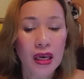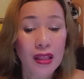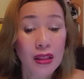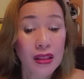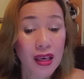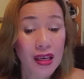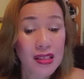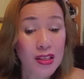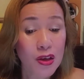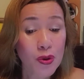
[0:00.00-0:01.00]
it
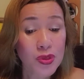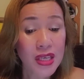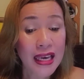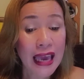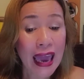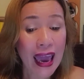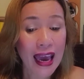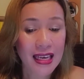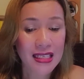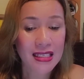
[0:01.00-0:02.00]
is using
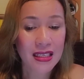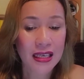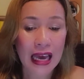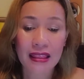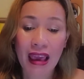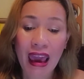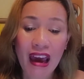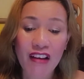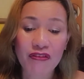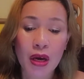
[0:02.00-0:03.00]
has, not
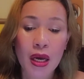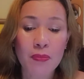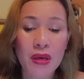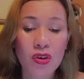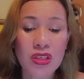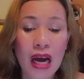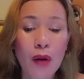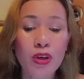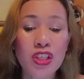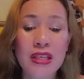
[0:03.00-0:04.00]
have, because
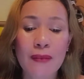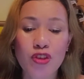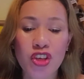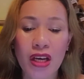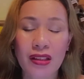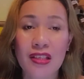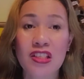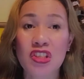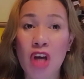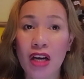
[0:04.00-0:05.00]
our subject
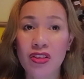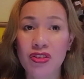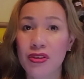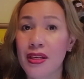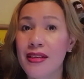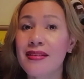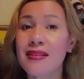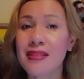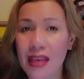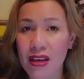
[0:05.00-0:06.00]
is doctor,
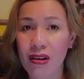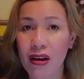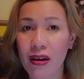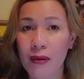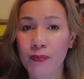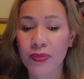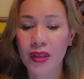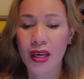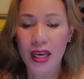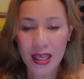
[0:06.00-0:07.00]
singular.
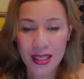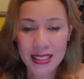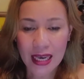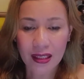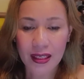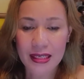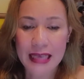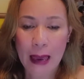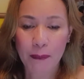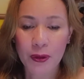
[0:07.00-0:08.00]
In the second
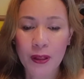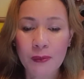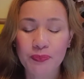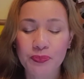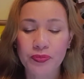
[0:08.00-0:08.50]
example,